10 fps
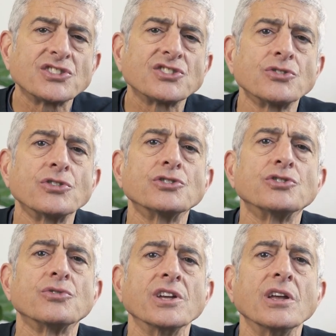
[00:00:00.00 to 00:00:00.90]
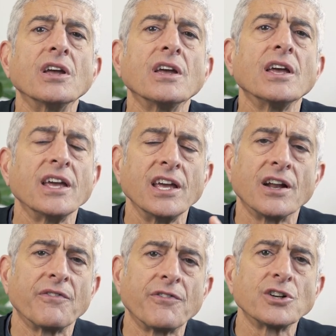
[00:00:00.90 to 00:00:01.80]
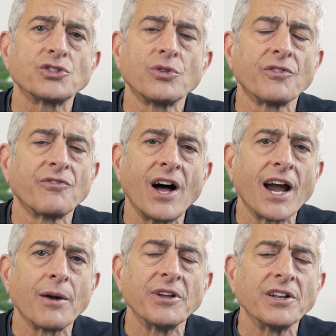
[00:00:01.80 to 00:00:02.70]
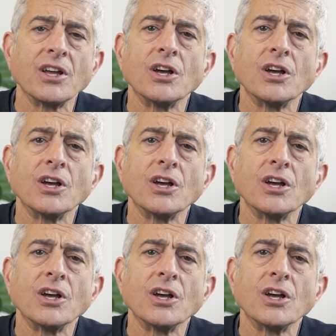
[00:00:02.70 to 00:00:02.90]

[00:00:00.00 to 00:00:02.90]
surgery in a virtual environment.